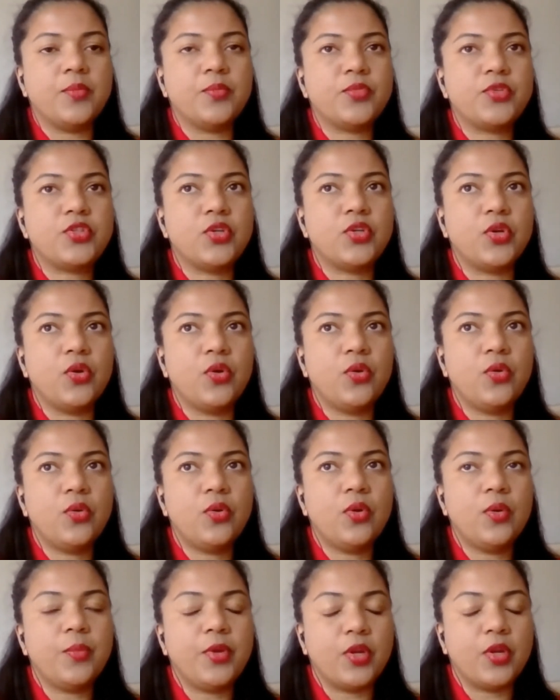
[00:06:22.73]
So,
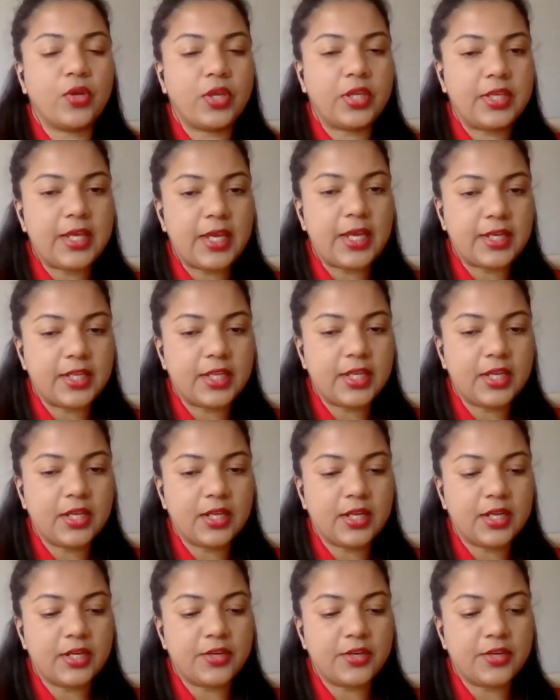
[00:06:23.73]
getting